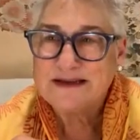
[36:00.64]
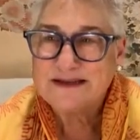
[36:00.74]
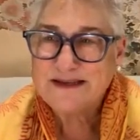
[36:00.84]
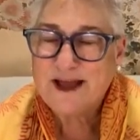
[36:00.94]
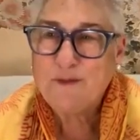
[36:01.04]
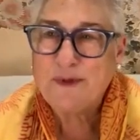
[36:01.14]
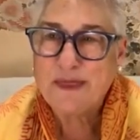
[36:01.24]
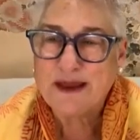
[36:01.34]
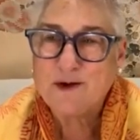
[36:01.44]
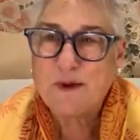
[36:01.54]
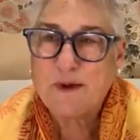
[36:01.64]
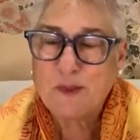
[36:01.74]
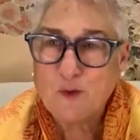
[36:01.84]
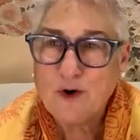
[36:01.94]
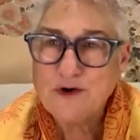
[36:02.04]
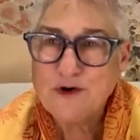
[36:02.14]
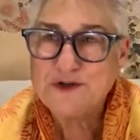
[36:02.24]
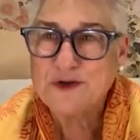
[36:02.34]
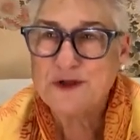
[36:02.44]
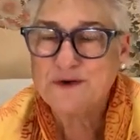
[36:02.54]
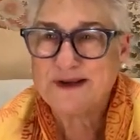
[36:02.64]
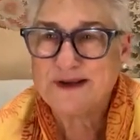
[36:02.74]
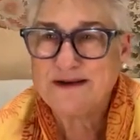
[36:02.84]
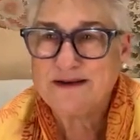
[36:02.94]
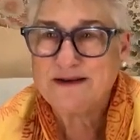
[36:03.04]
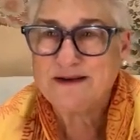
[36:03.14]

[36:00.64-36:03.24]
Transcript: Stop and think about the words you're using.